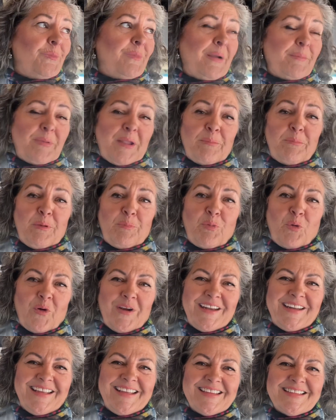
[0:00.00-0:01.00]
my baby boy
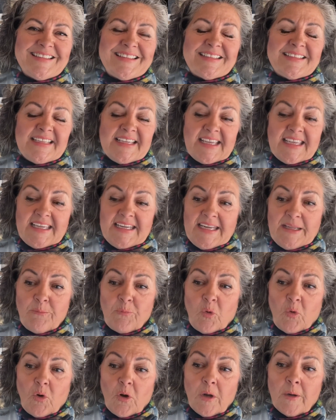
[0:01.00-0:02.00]
to get sick
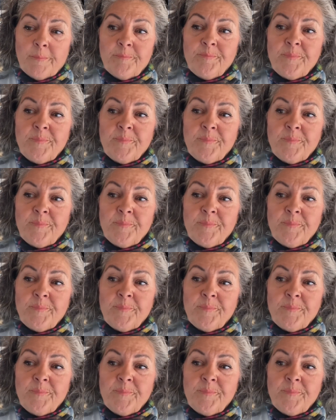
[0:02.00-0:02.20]
anymore.